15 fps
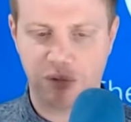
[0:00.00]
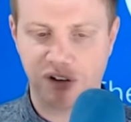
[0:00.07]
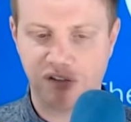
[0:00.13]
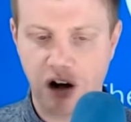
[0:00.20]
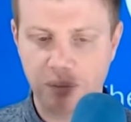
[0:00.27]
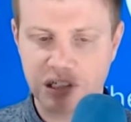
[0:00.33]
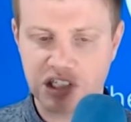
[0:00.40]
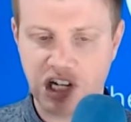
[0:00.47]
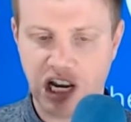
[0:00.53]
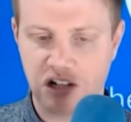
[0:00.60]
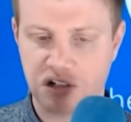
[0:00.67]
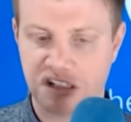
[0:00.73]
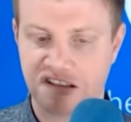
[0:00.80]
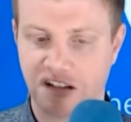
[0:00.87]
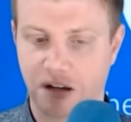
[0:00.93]
We've all been
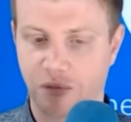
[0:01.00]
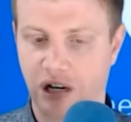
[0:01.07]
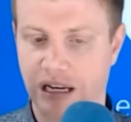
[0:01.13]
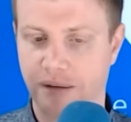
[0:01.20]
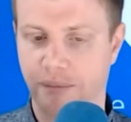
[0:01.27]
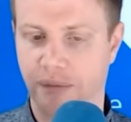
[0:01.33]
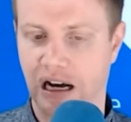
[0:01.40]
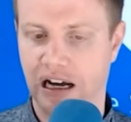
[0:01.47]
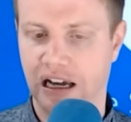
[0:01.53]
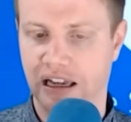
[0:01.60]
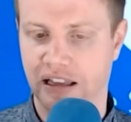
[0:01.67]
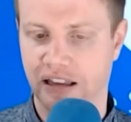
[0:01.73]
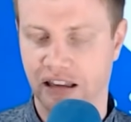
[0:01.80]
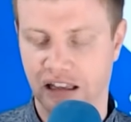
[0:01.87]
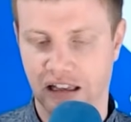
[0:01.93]
challenged in some way
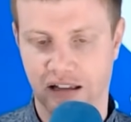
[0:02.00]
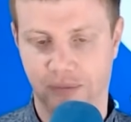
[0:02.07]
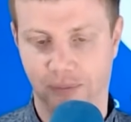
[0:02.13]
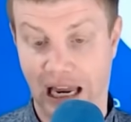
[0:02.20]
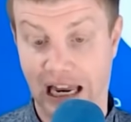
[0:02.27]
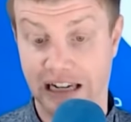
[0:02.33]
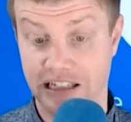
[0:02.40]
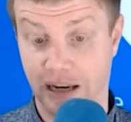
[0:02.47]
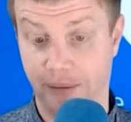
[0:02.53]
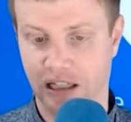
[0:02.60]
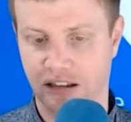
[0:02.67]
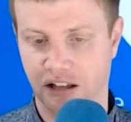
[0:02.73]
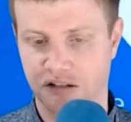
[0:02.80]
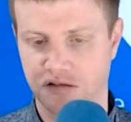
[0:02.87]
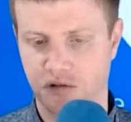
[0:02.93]
by the pandemic
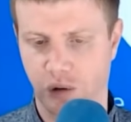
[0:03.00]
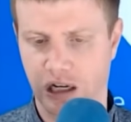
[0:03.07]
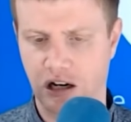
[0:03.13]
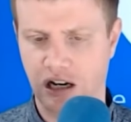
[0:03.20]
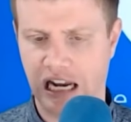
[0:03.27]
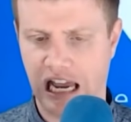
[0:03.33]
that is going on.